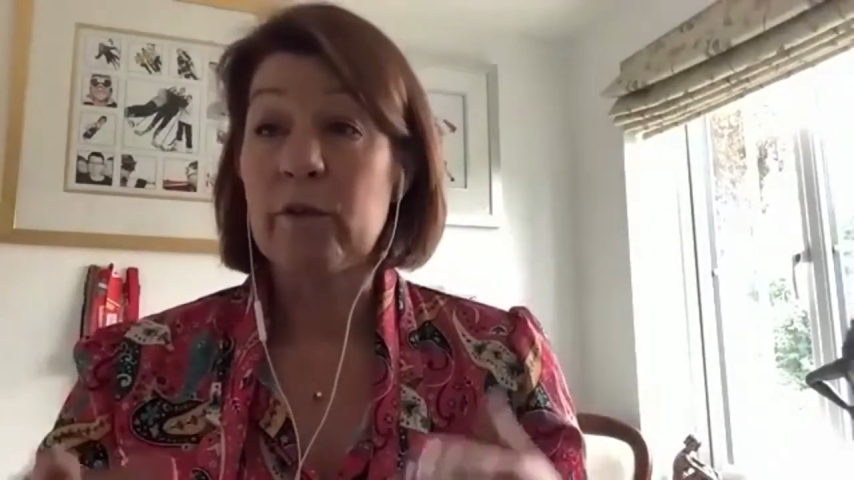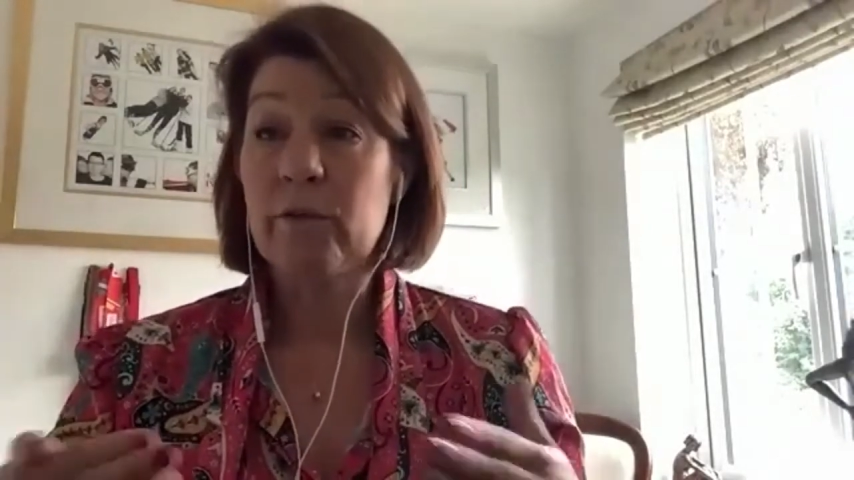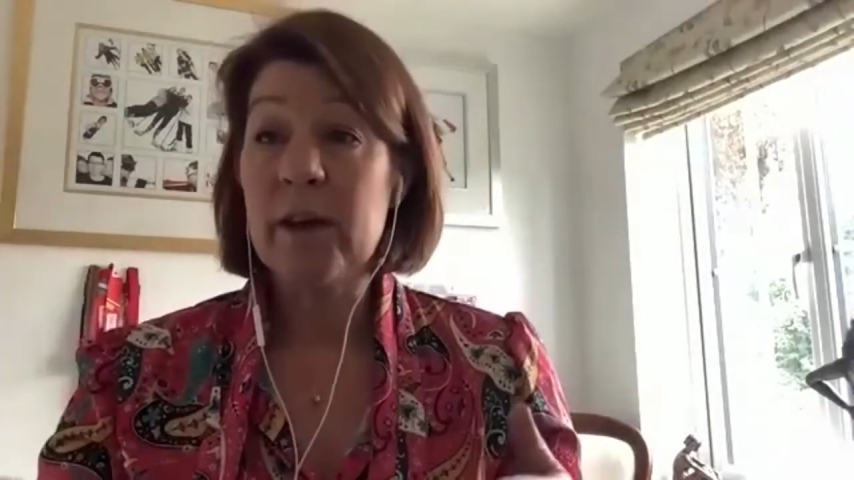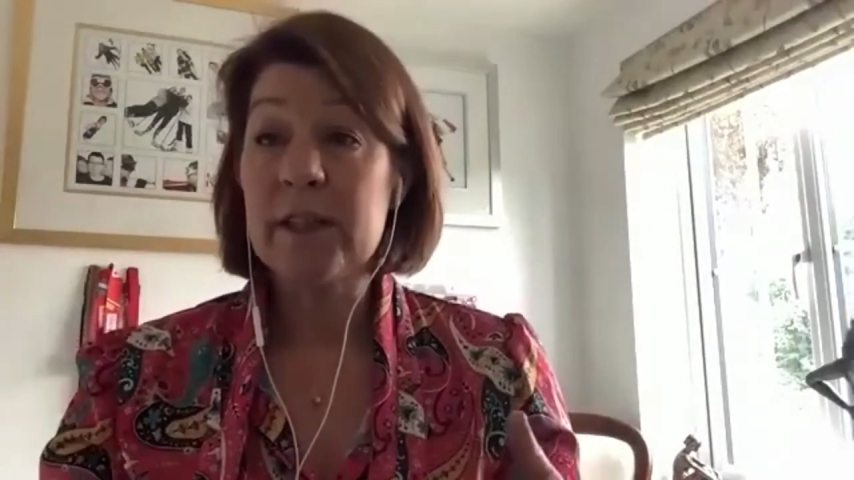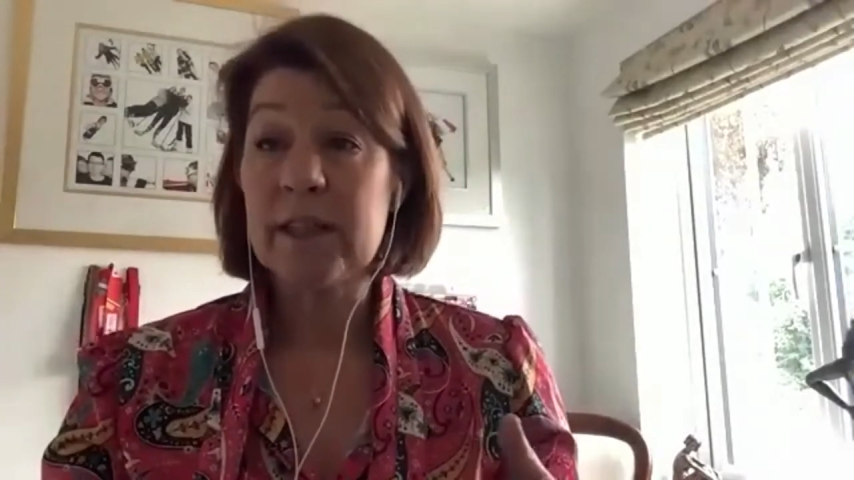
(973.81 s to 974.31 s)
the
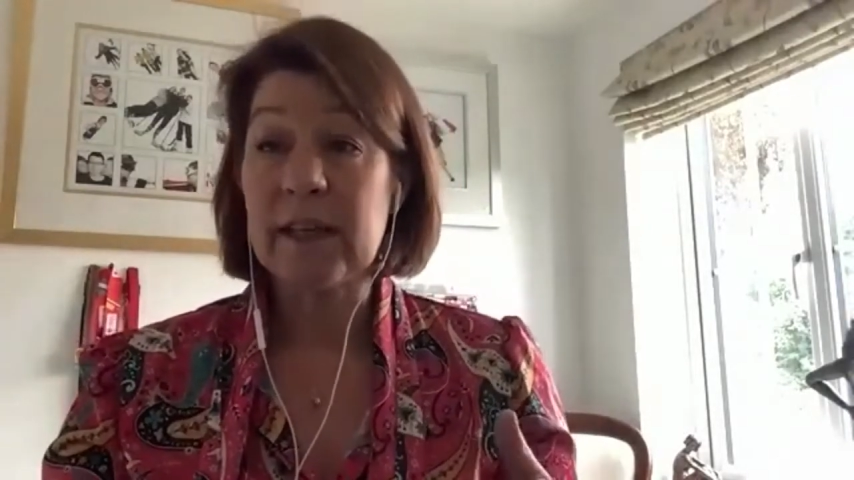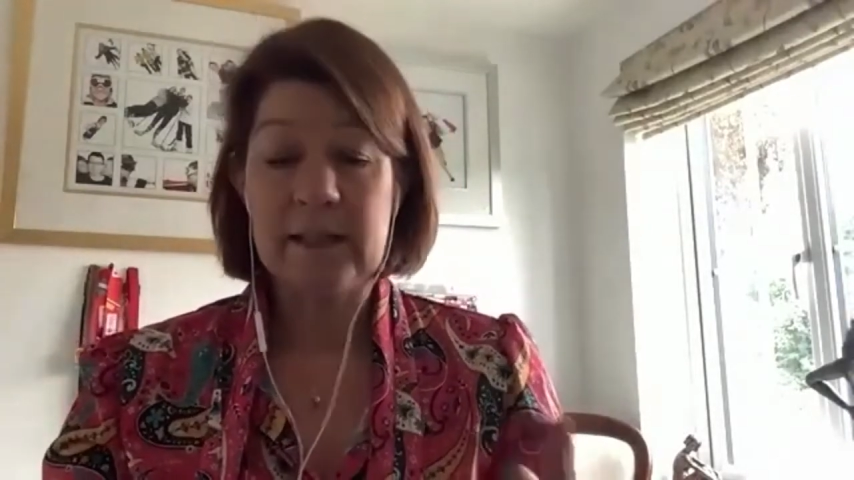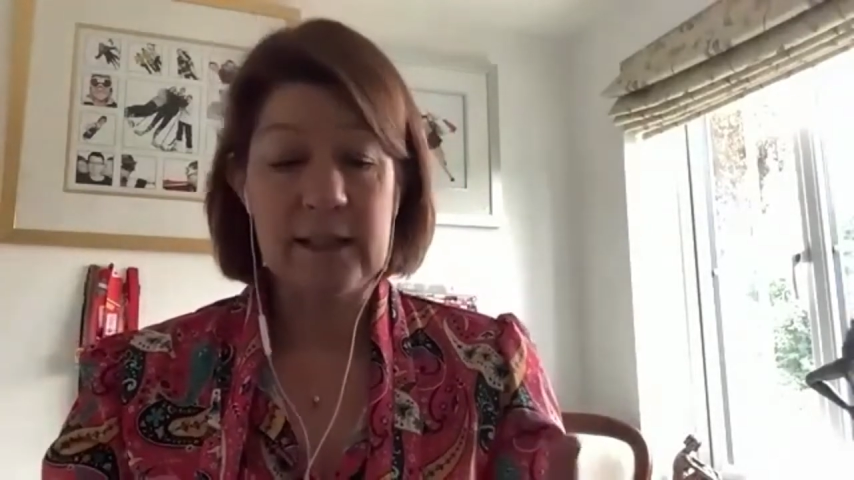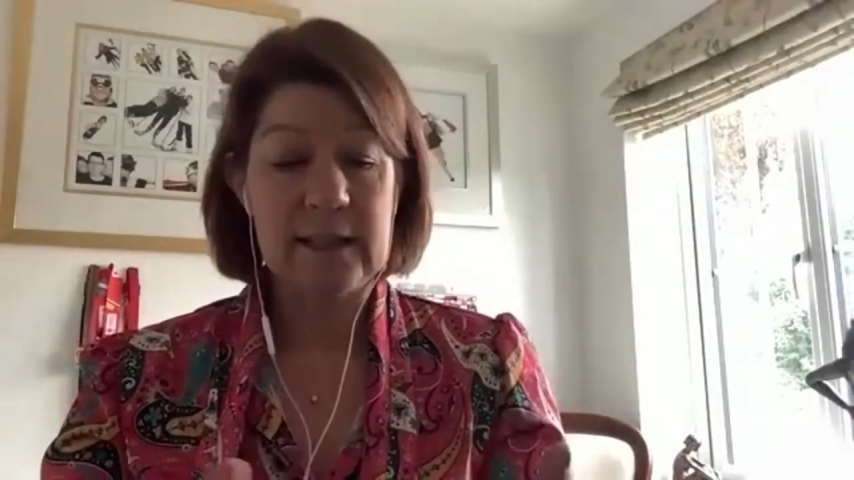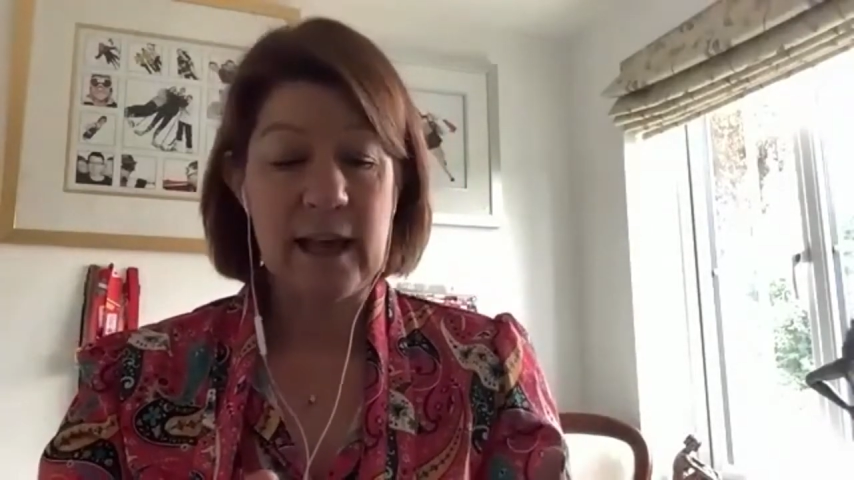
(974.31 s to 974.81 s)
first thing
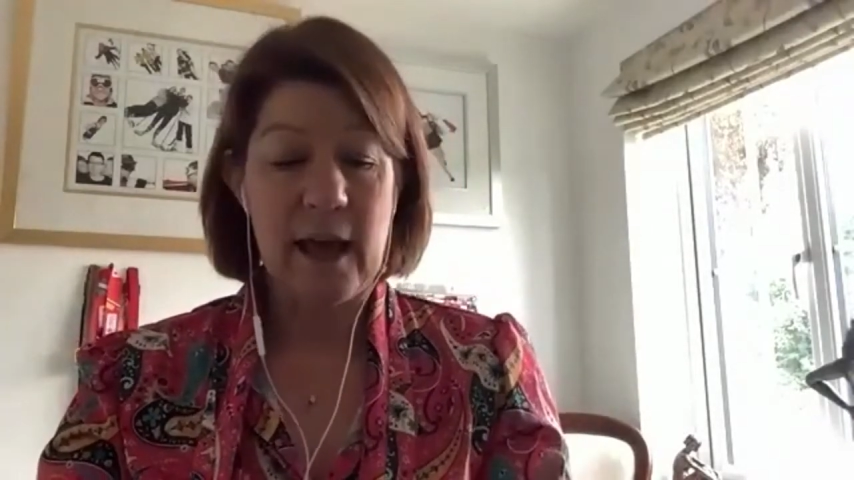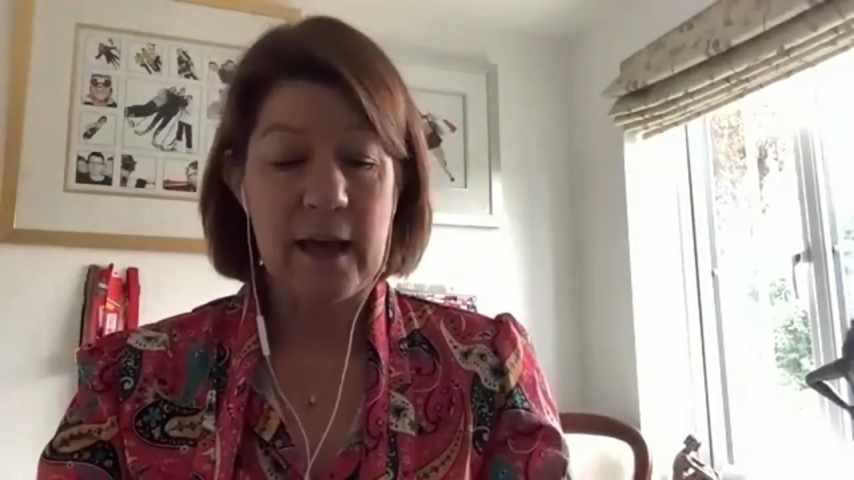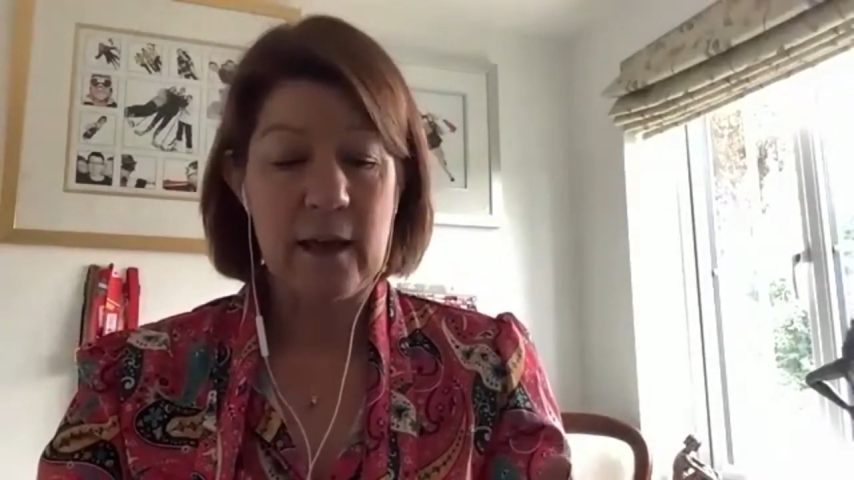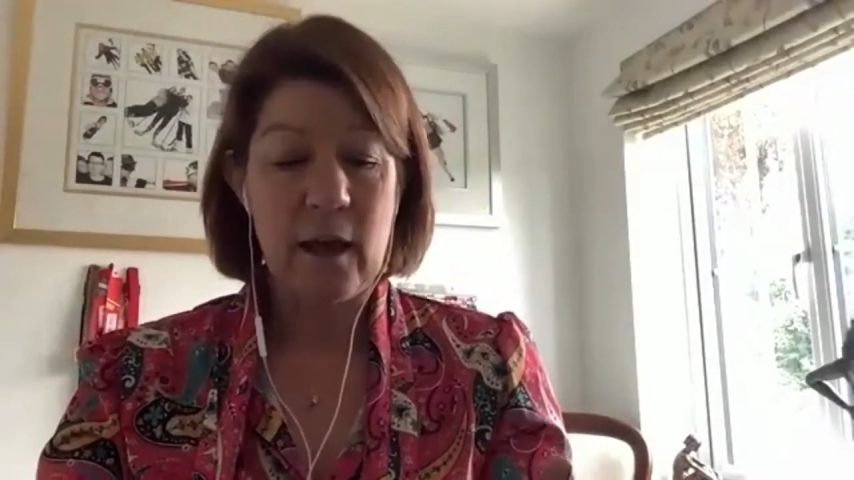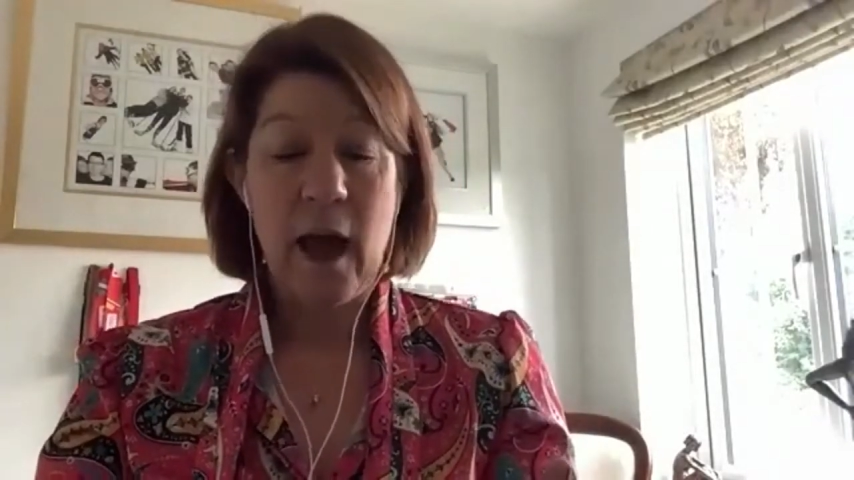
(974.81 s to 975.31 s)
is to
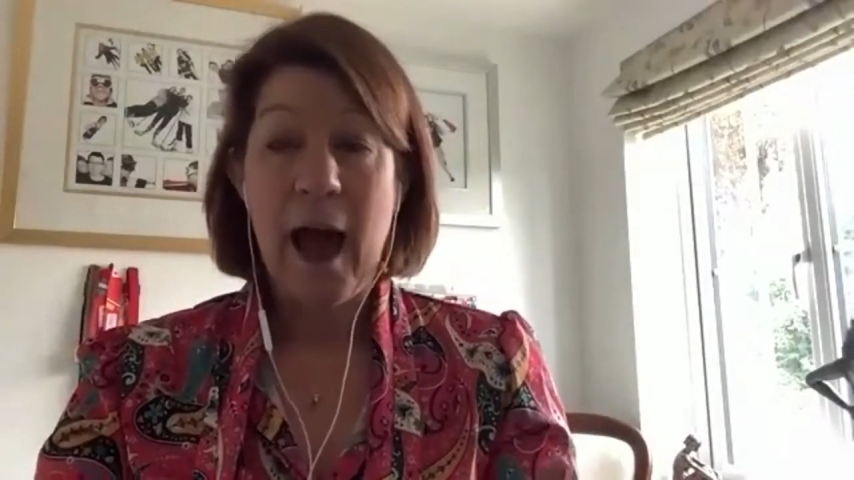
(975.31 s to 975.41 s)
say,